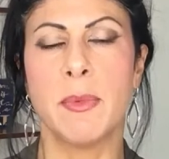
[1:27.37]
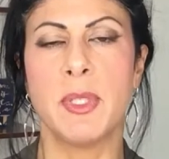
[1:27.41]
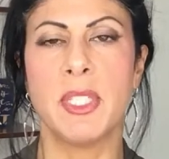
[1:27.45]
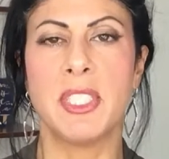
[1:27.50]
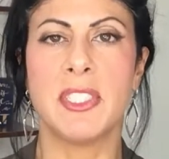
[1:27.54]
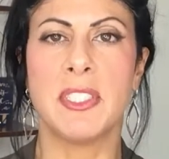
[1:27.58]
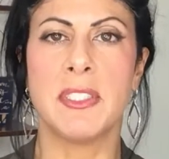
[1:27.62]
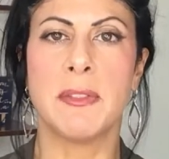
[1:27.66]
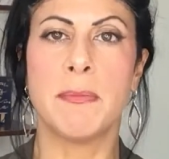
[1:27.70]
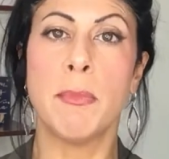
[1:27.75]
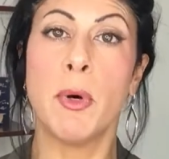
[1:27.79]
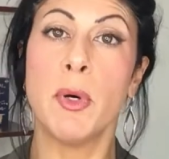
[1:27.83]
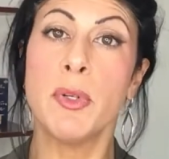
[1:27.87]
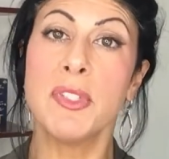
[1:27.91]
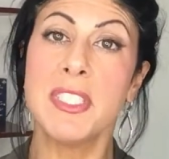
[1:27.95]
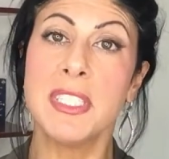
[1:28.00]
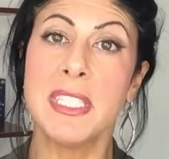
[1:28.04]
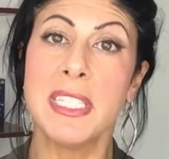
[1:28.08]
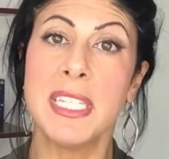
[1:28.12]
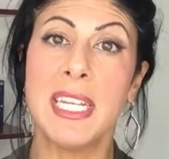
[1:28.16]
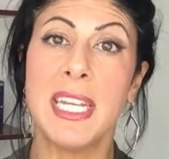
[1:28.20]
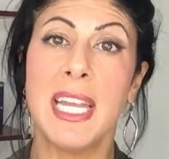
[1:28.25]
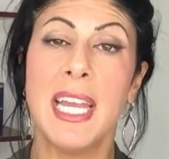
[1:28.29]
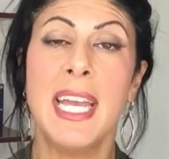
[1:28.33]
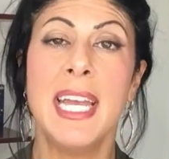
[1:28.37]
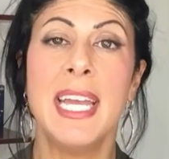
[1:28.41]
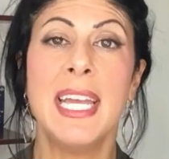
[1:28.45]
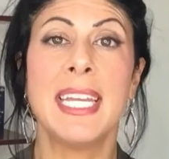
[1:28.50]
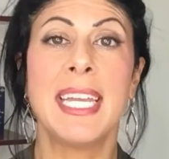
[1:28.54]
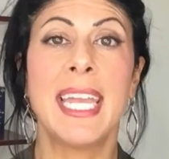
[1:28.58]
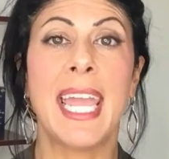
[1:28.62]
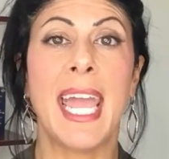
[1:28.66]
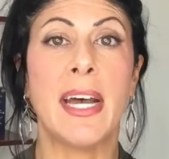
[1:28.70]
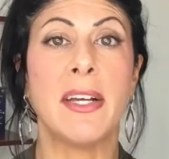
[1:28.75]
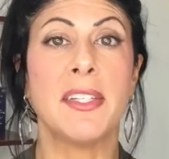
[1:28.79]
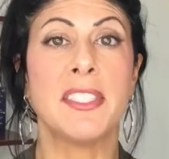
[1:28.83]
which is mostly
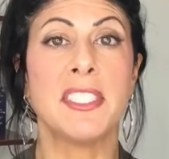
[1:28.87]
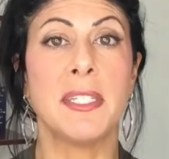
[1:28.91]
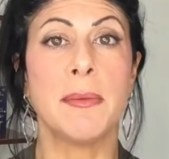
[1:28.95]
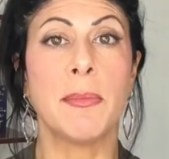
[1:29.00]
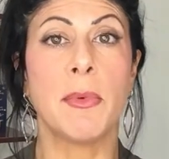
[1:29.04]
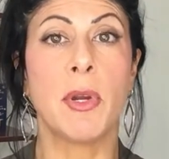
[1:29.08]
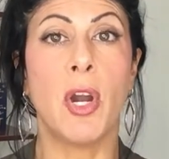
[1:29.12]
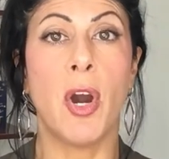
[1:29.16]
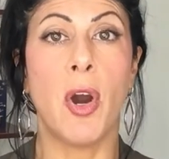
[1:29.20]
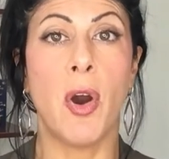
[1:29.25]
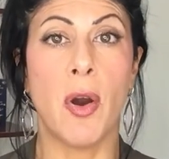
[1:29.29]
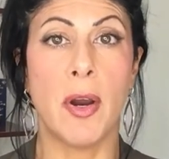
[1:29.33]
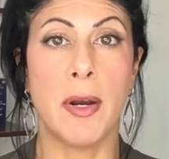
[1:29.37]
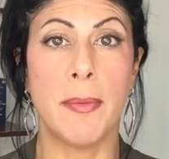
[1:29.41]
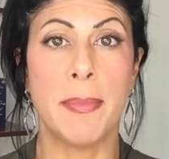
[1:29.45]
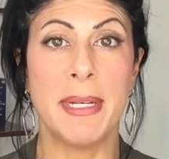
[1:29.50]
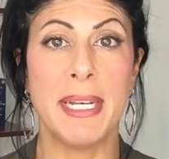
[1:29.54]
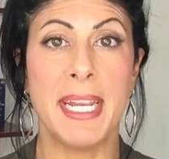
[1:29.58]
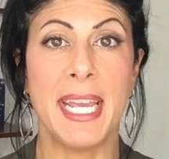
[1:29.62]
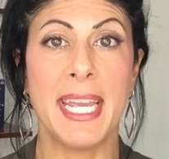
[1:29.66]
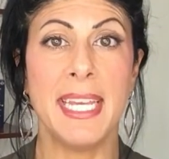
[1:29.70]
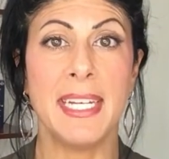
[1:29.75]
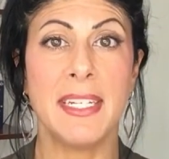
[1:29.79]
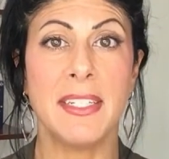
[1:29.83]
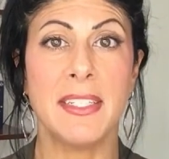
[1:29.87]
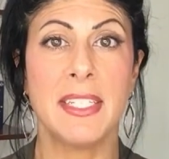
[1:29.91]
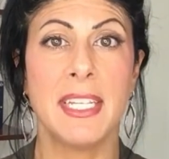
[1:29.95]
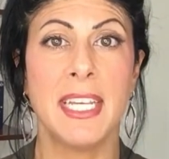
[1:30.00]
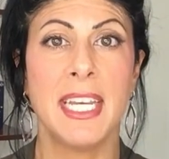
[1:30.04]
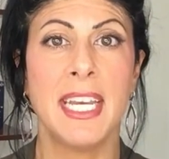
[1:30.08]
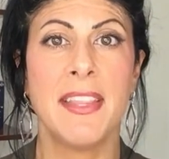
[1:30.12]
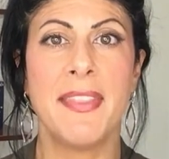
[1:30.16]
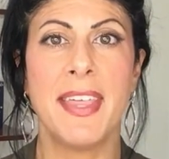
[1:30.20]
calcium carbonate.